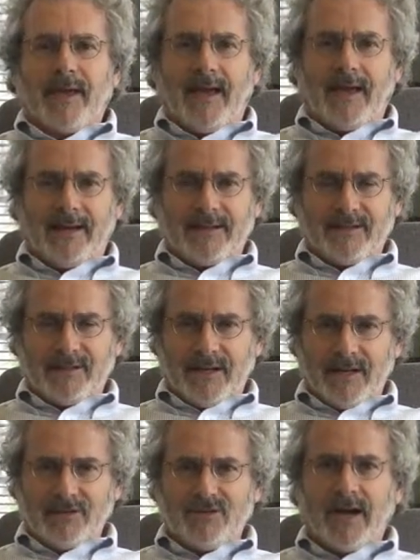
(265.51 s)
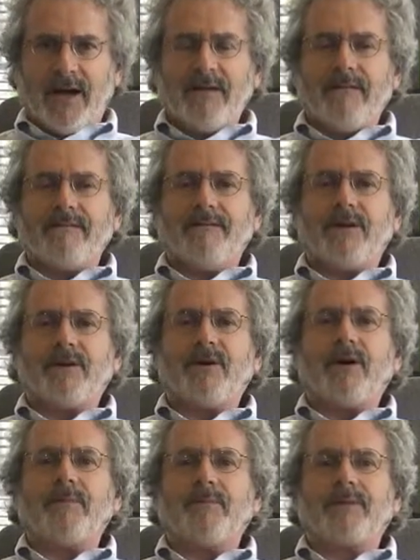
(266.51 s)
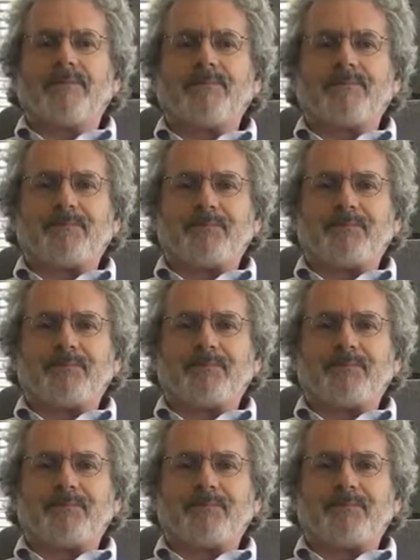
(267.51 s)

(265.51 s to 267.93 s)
And John von Neumann,